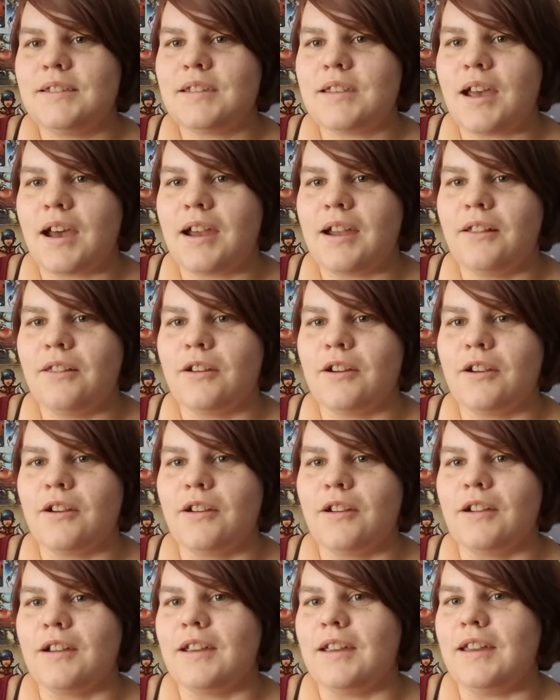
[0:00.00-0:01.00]

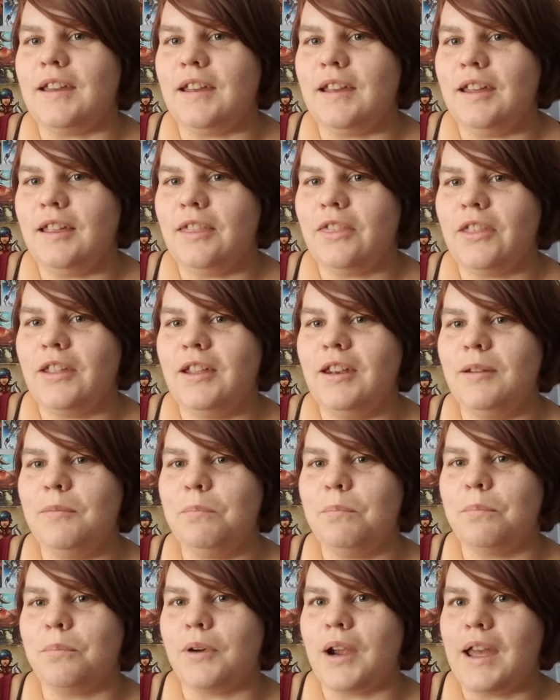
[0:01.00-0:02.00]
Tyler,
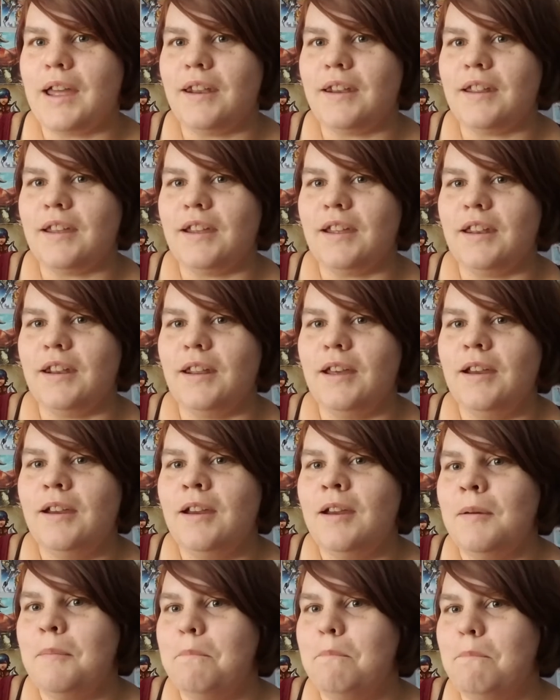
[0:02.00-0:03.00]
Ethan, Brandon,
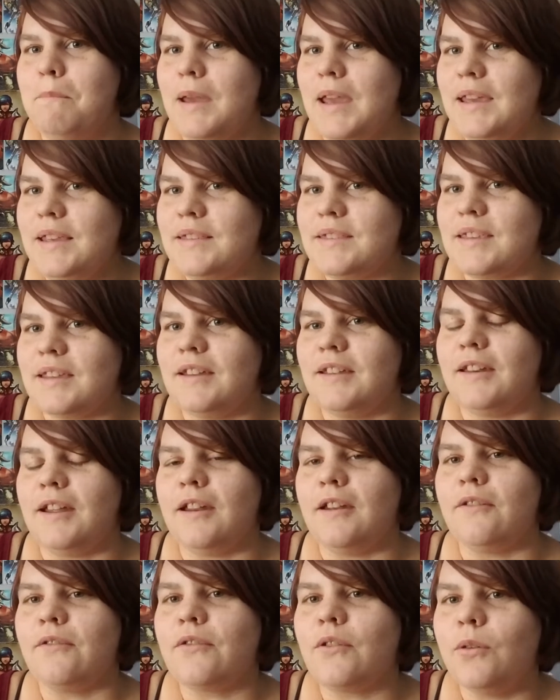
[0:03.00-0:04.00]
Mason,
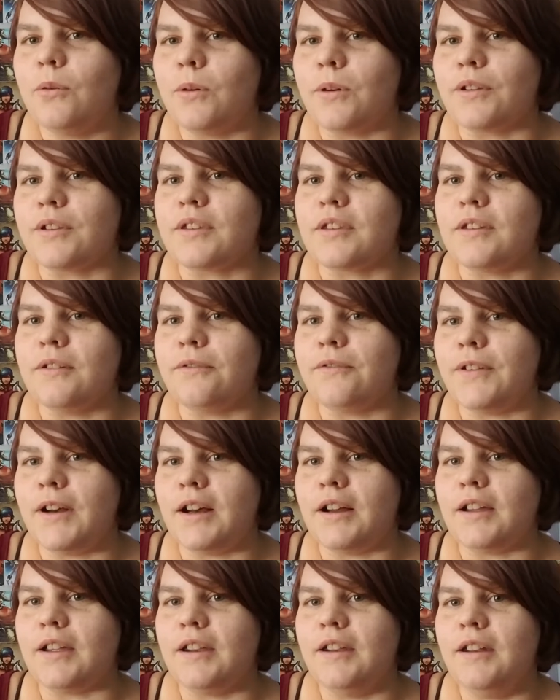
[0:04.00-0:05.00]
and of course,
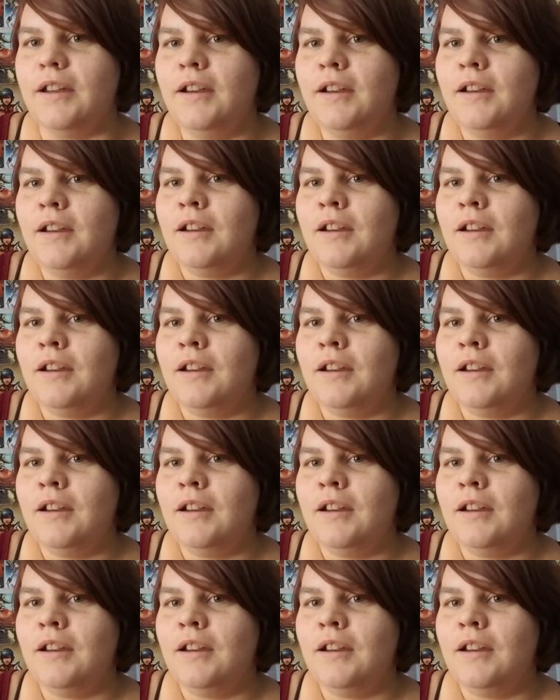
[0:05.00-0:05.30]
Stefan.